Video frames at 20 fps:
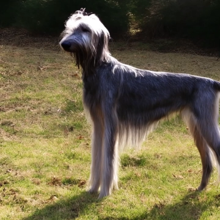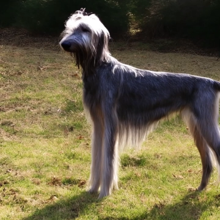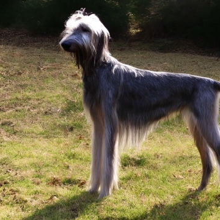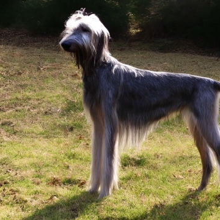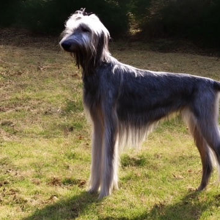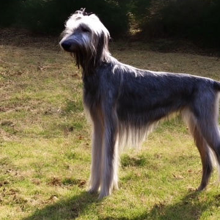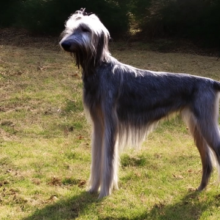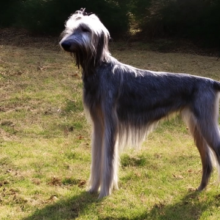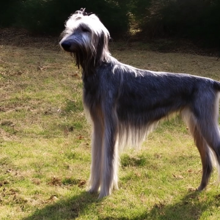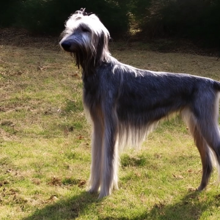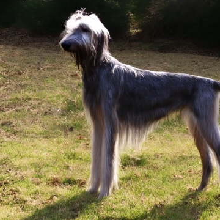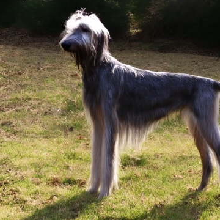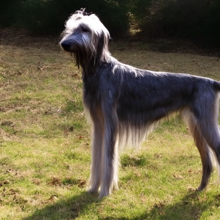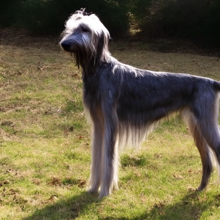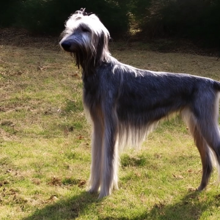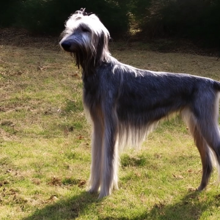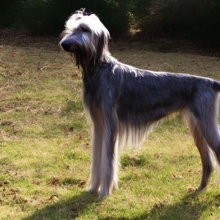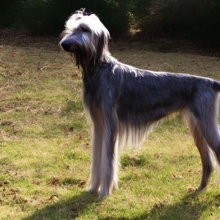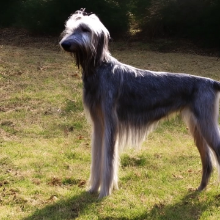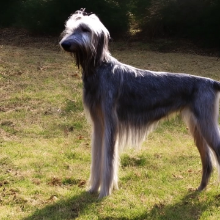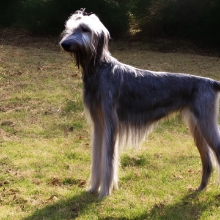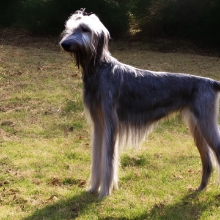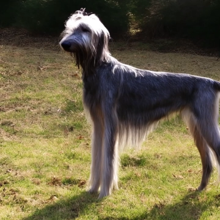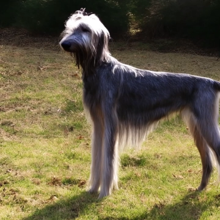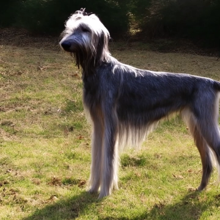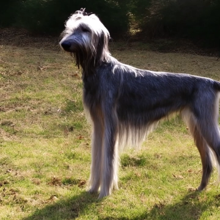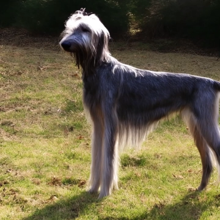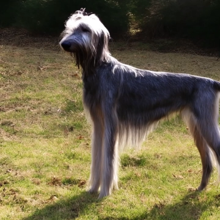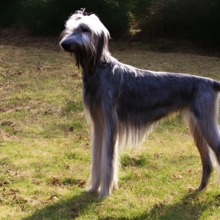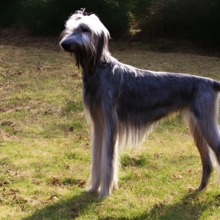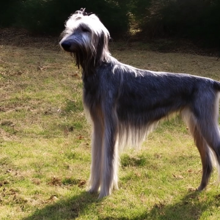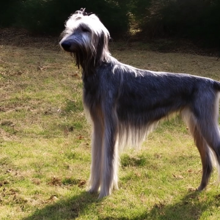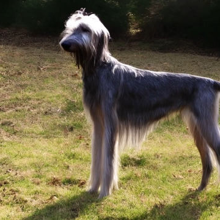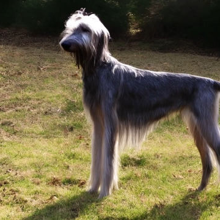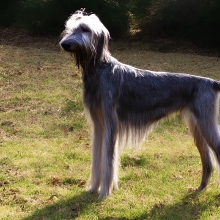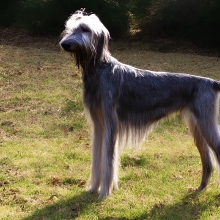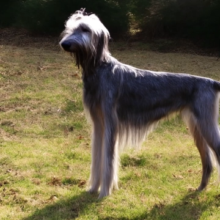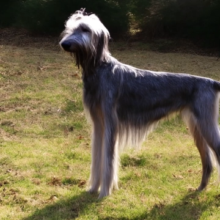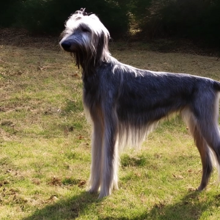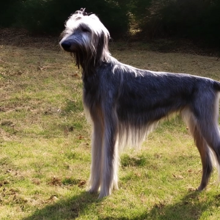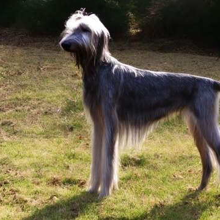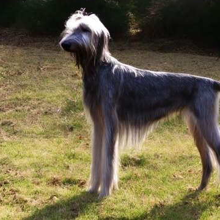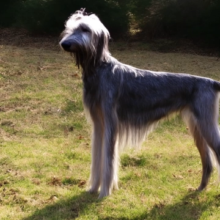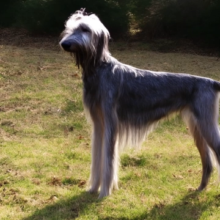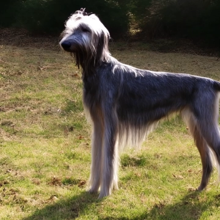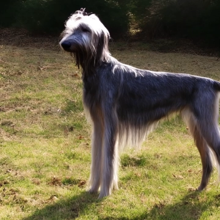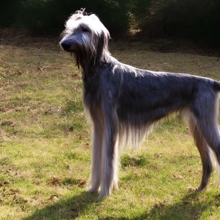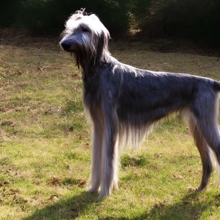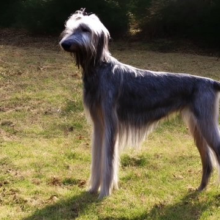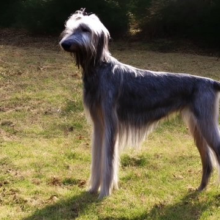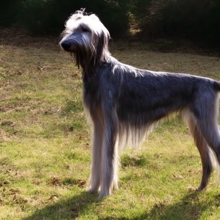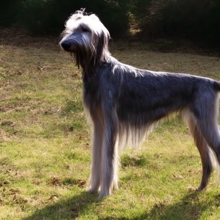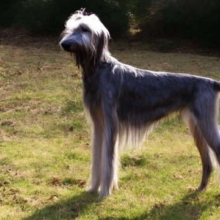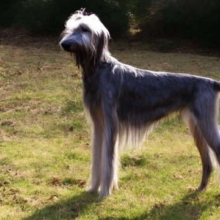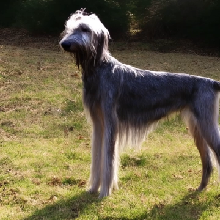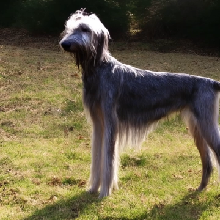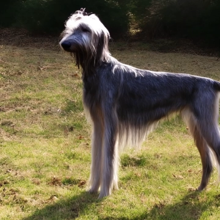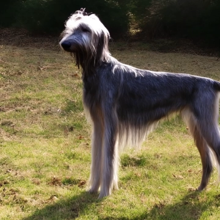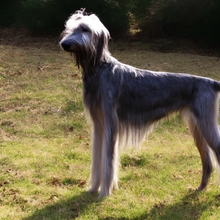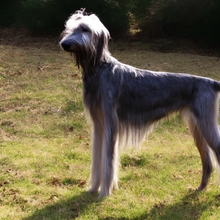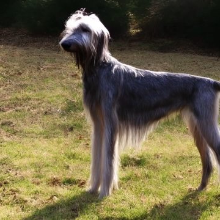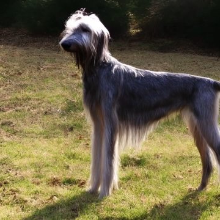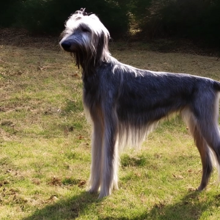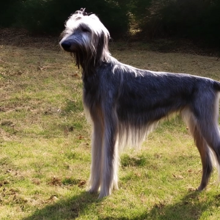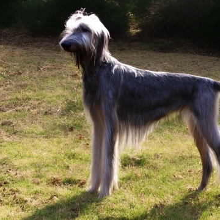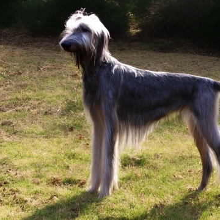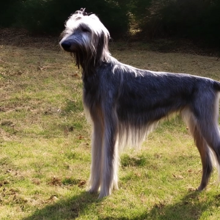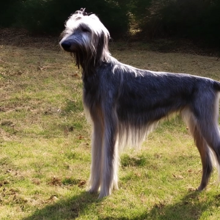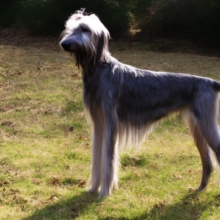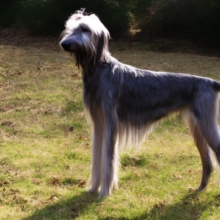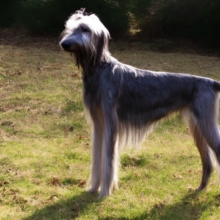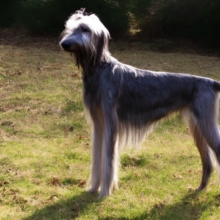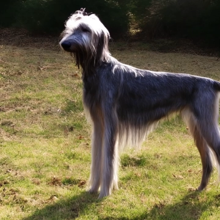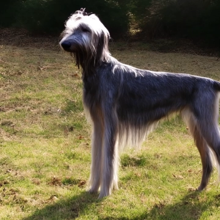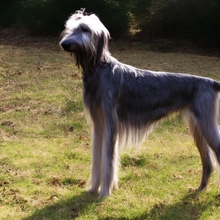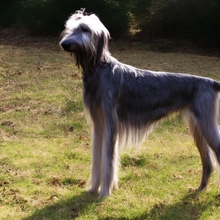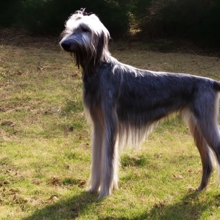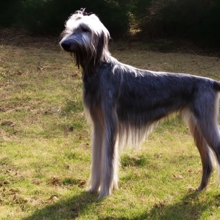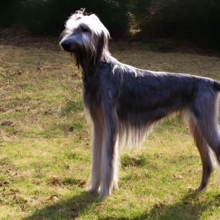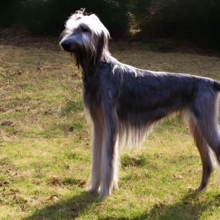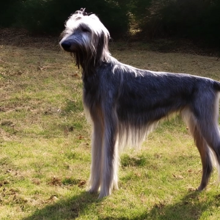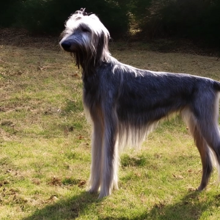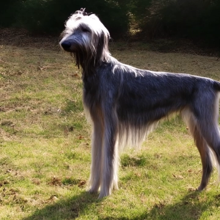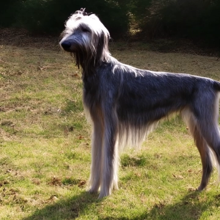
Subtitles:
No face is visible, so there are no lips to read.